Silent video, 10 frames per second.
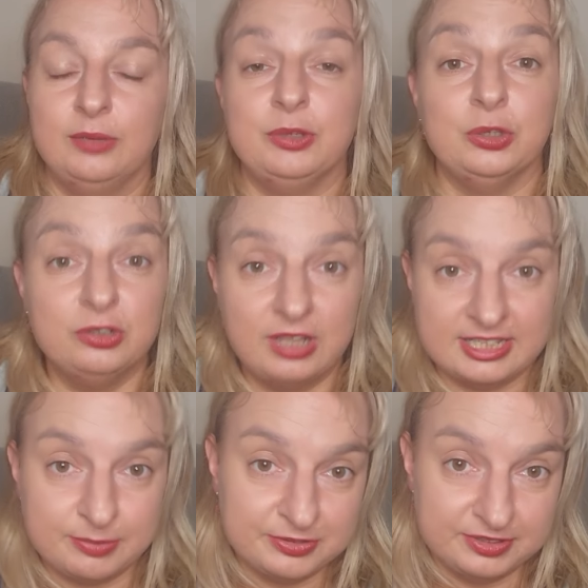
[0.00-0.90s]
and we
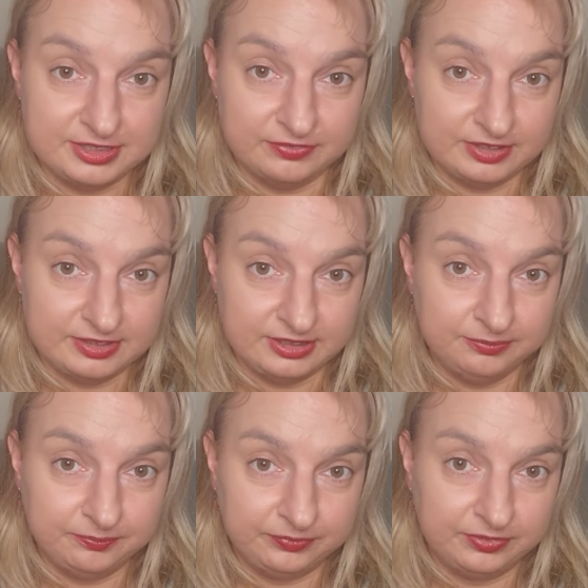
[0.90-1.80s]
utilize
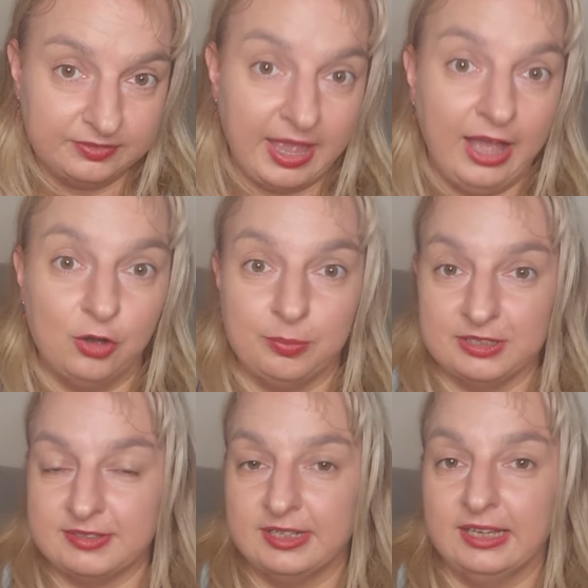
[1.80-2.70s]
positivity to help
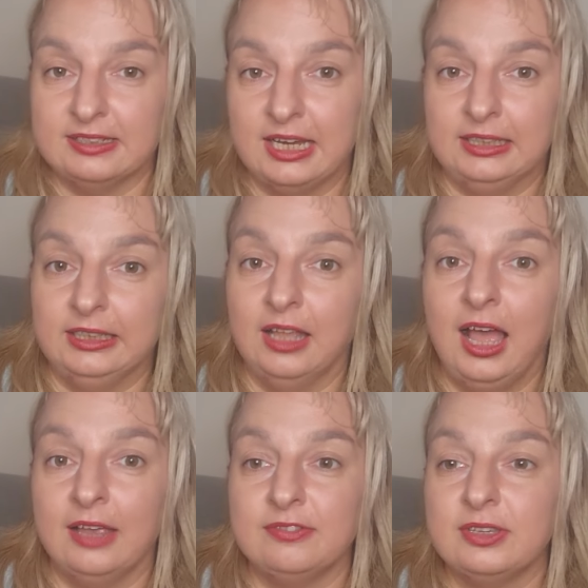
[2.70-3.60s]
us in our daily
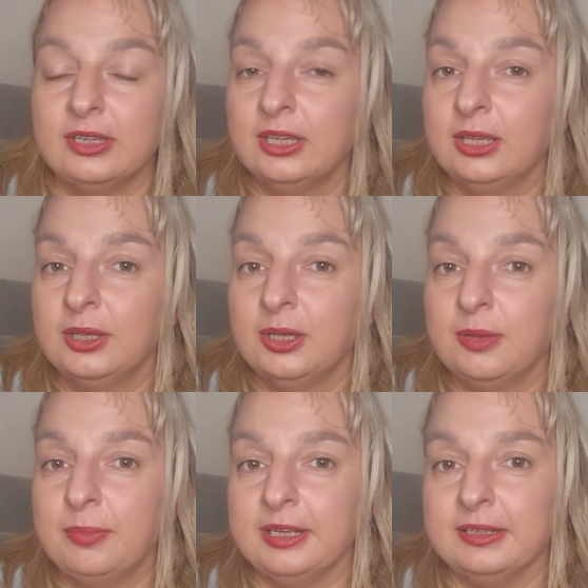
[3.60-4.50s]
lives,
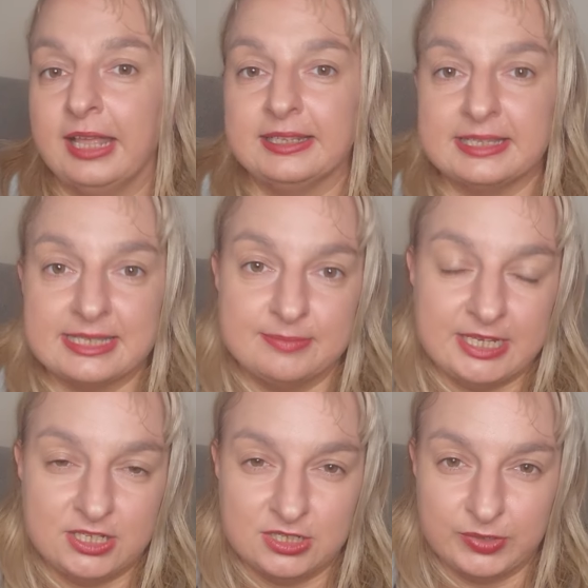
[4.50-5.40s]
but that doesn't
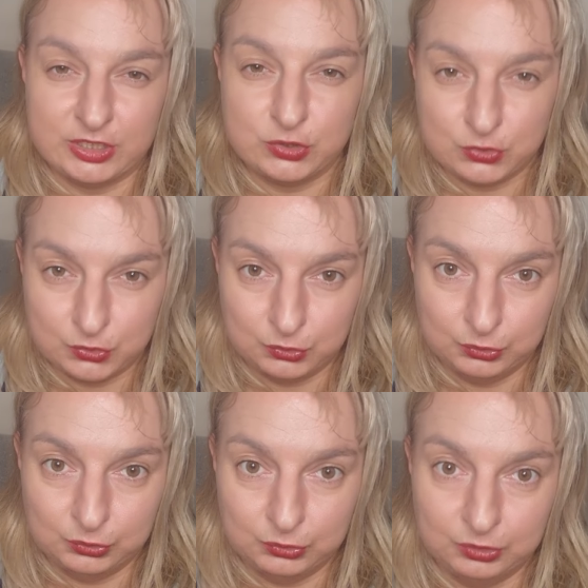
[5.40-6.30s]
mean to
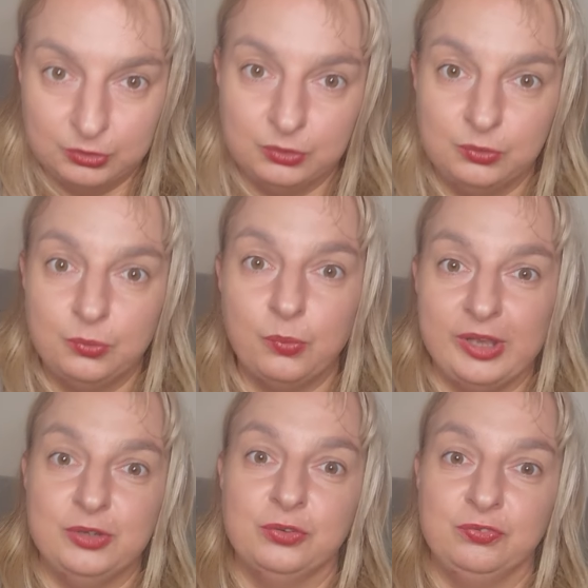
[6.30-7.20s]
exclude
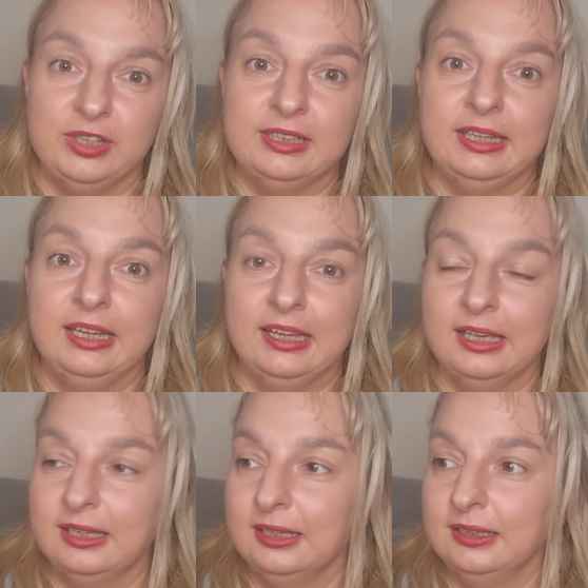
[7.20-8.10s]
when you're
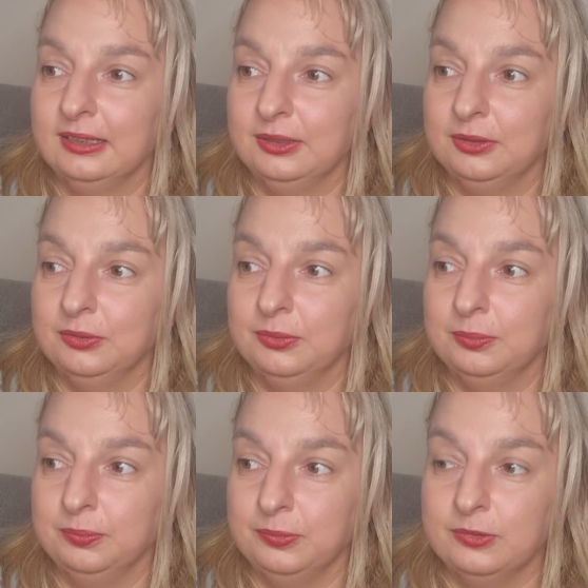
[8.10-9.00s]
feeling
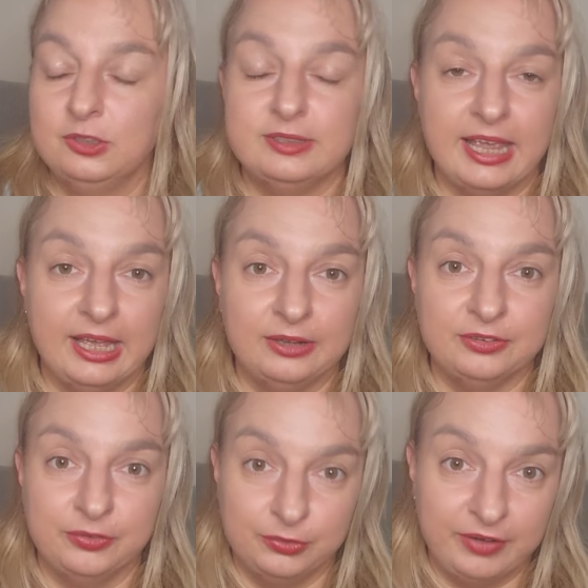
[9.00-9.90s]

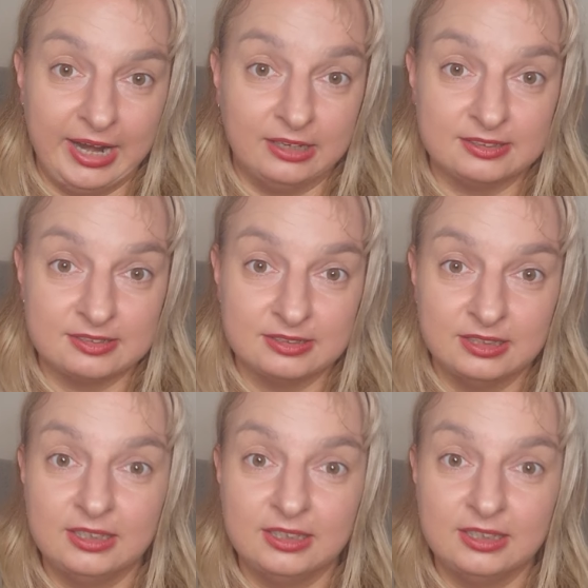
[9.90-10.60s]
down or out.